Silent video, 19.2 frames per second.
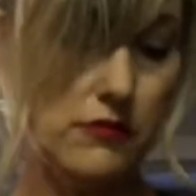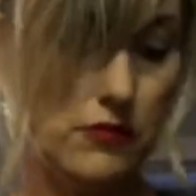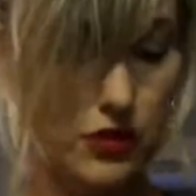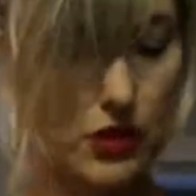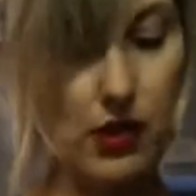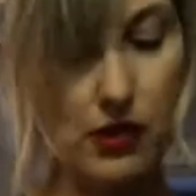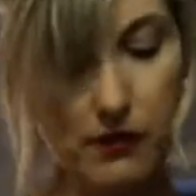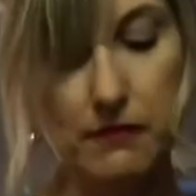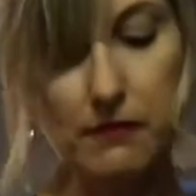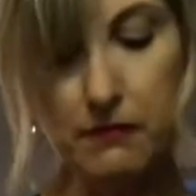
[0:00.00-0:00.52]

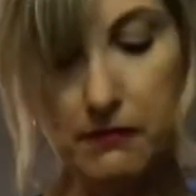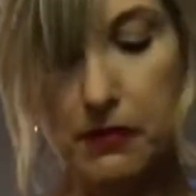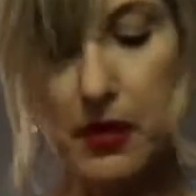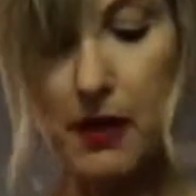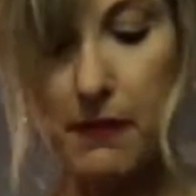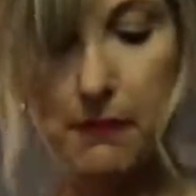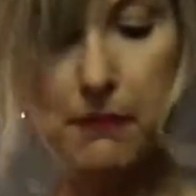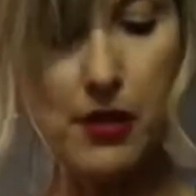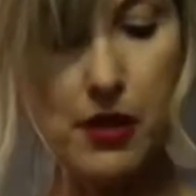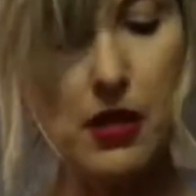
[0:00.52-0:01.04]
Salt and
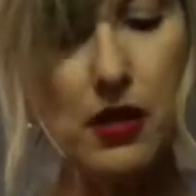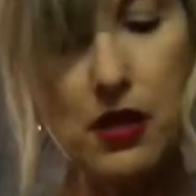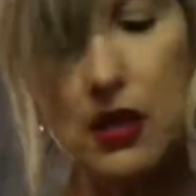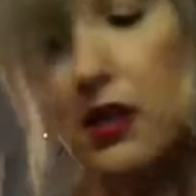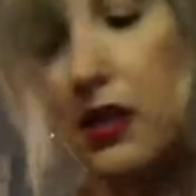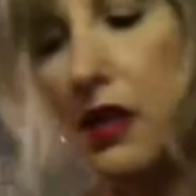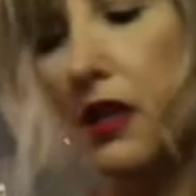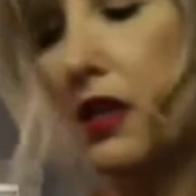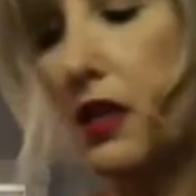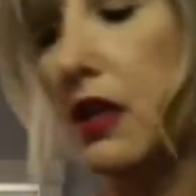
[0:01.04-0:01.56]

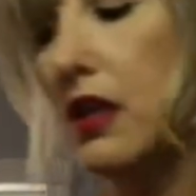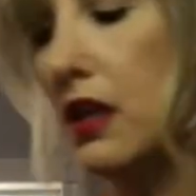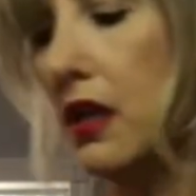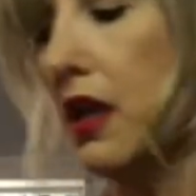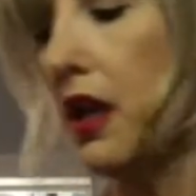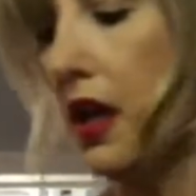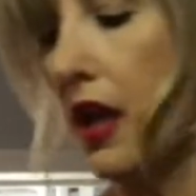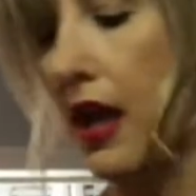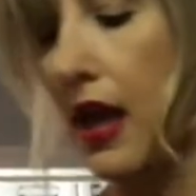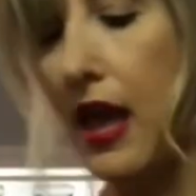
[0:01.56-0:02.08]
pepper.
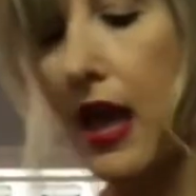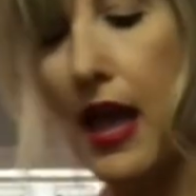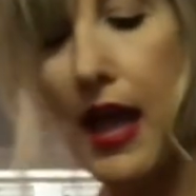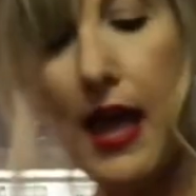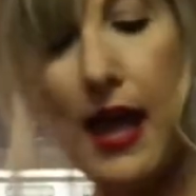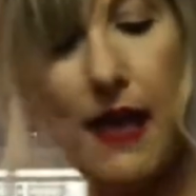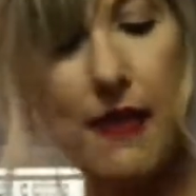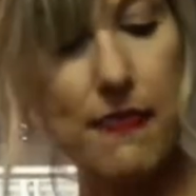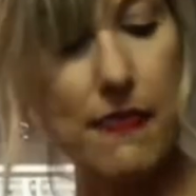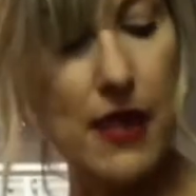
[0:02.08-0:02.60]
And